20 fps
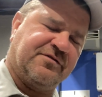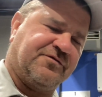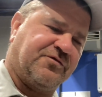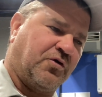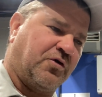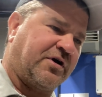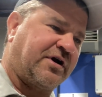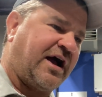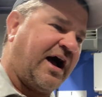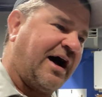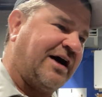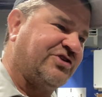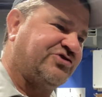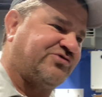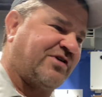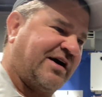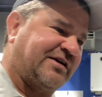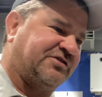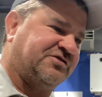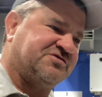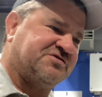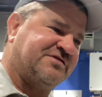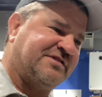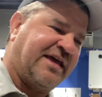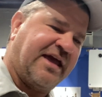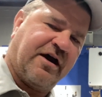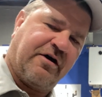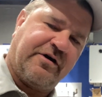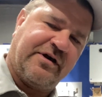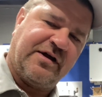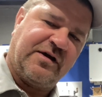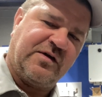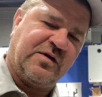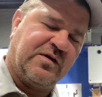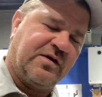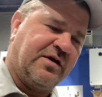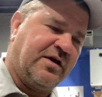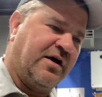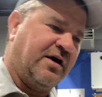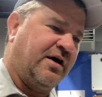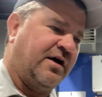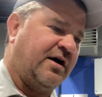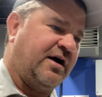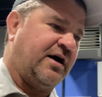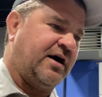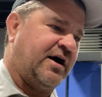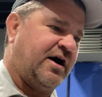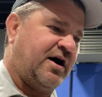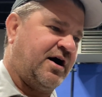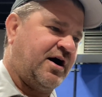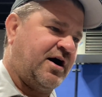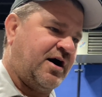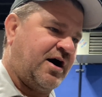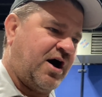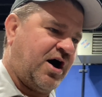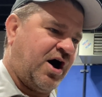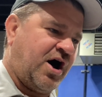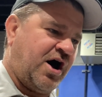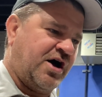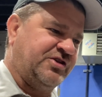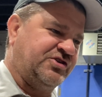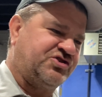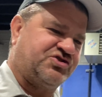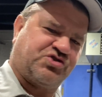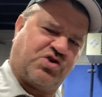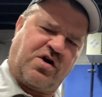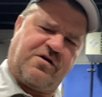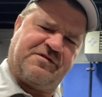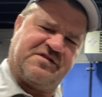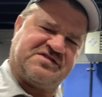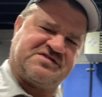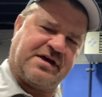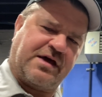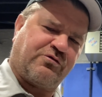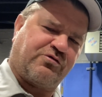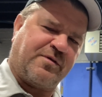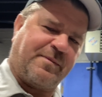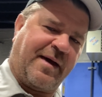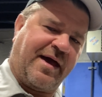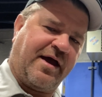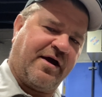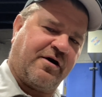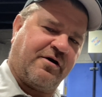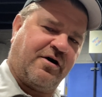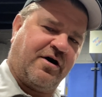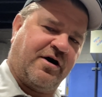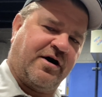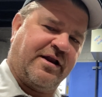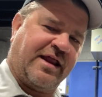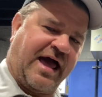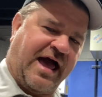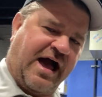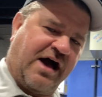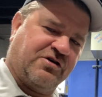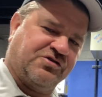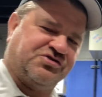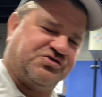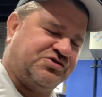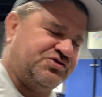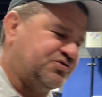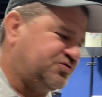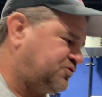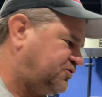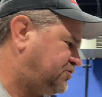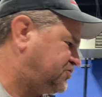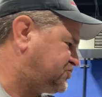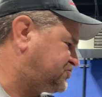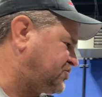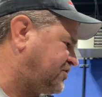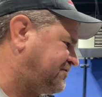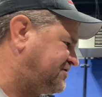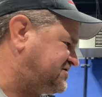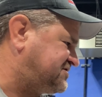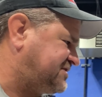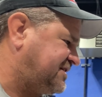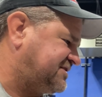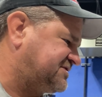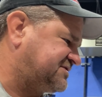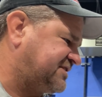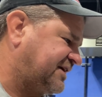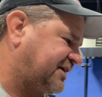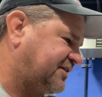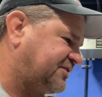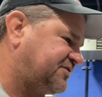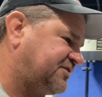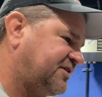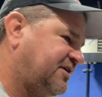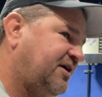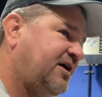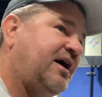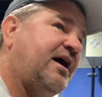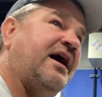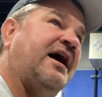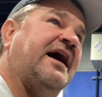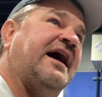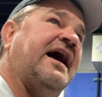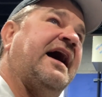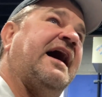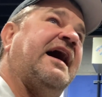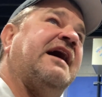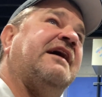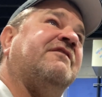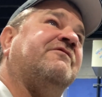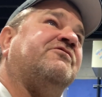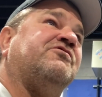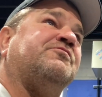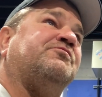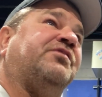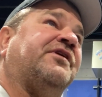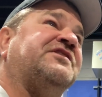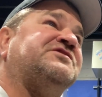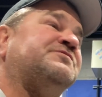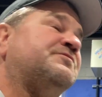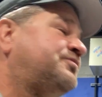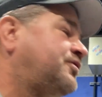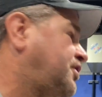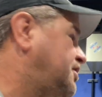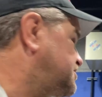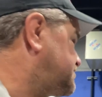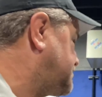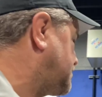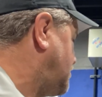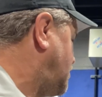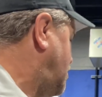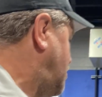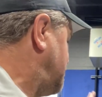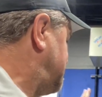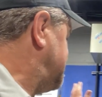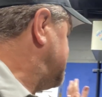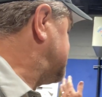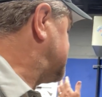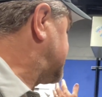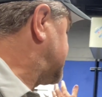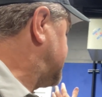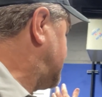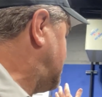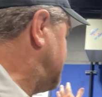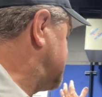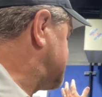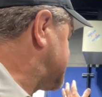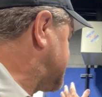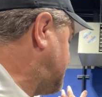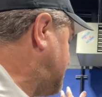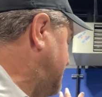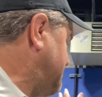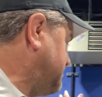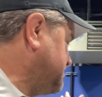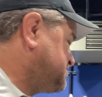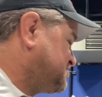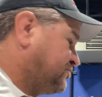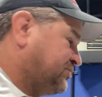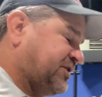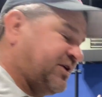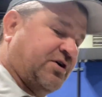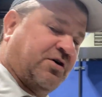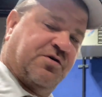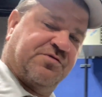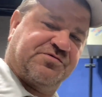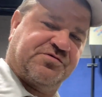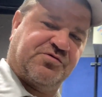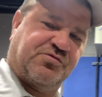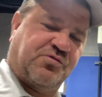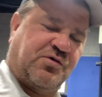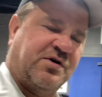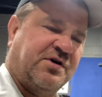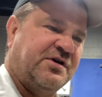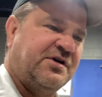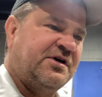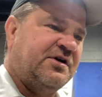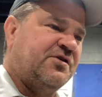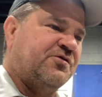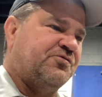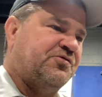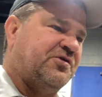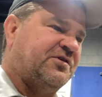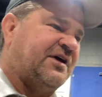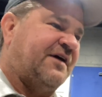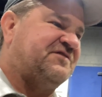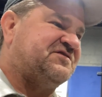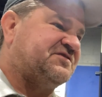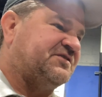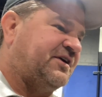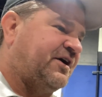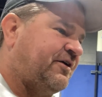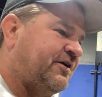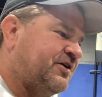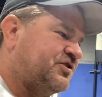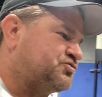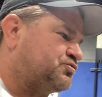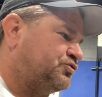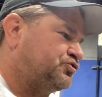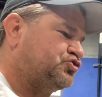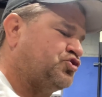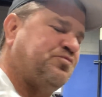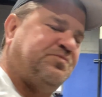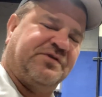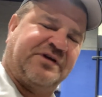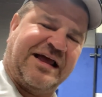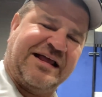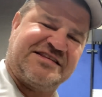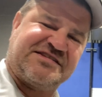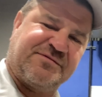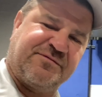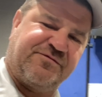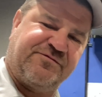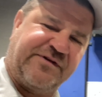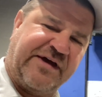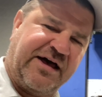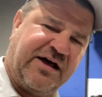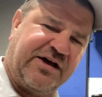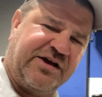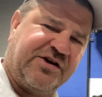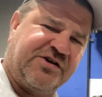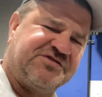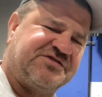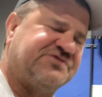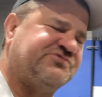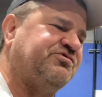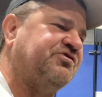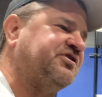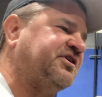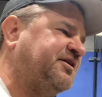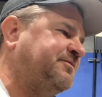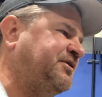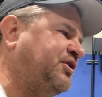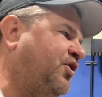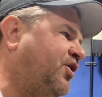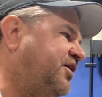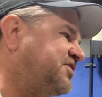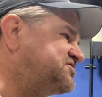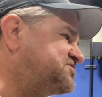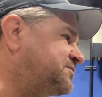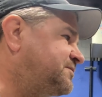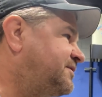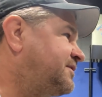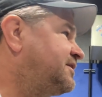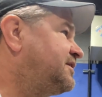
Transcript: for contractors in the area on service and repair, on how to service these things. I have replacement parts for all this equipment, so we can go through real-life scenarios. We'll duplicate some failures. It's really going to be awesome.